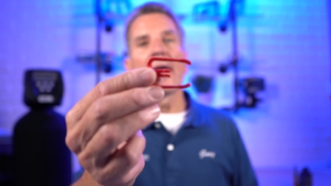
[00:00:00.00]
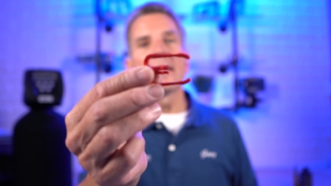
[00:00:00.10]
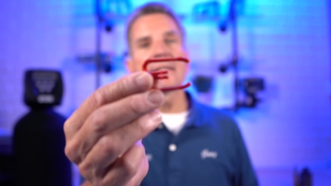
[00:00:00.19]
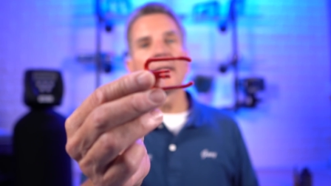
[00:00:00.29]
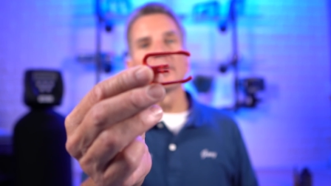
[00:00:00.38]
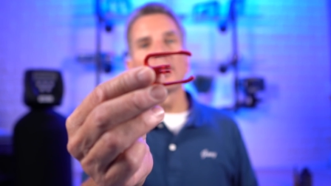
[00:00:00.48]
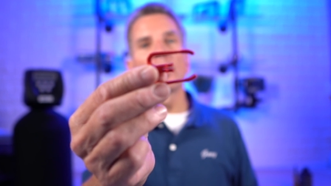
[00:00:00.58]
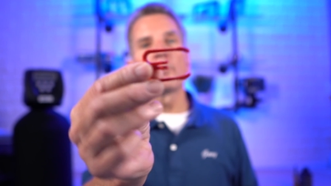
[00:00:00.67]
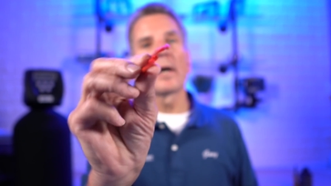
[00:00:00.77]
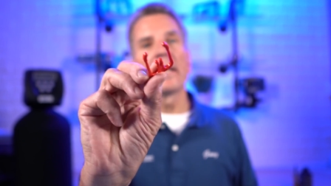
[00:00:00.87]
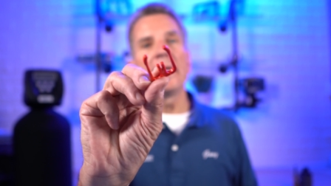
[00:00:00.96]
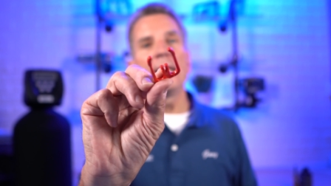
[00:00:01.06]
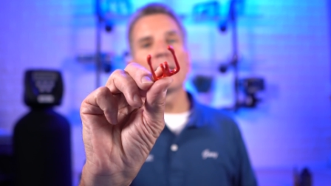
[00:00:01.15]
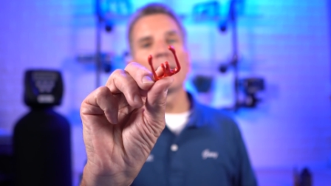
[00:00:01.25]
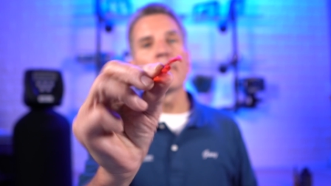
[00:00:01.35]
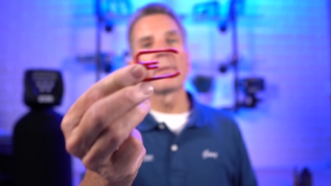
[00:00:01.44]
and it's held on by an
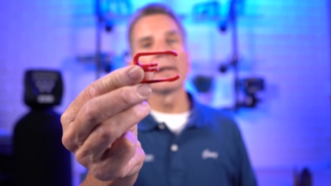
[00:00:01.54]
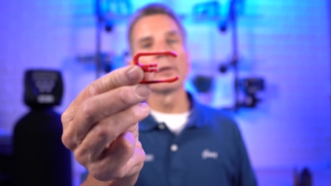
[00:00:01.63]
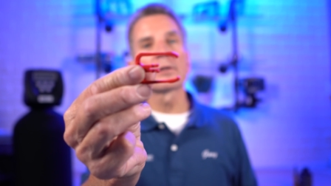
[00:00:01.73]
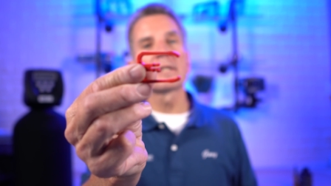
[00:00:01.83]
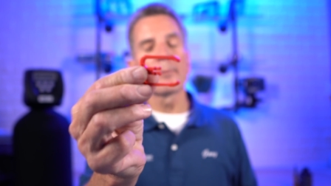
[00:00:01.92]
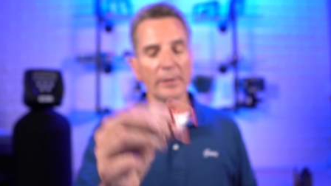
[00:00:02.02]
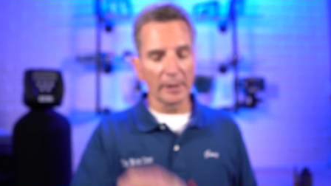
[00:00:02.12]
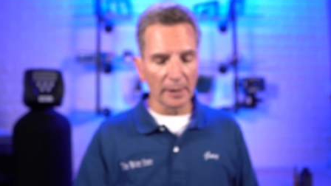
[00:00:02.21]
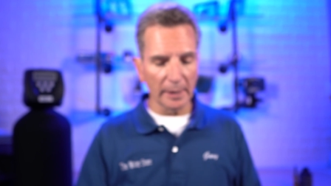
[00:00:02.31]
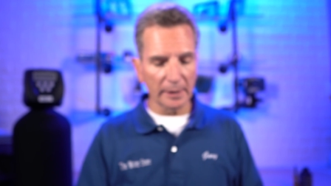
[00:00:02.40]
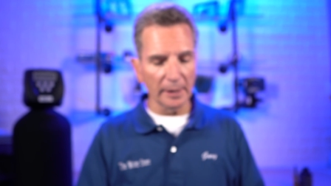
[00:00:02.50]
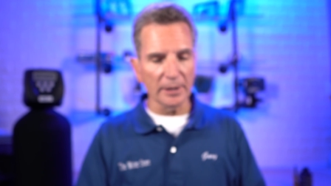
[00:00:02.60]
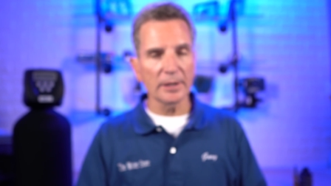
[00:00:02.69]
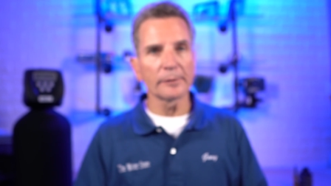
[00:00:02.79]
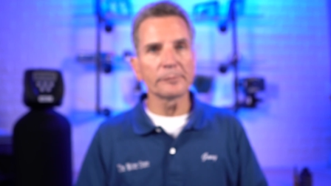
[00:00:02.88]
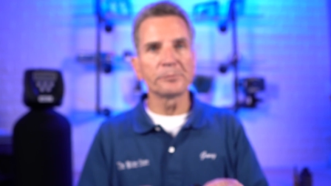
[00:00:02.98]
E-clip that looks something like this.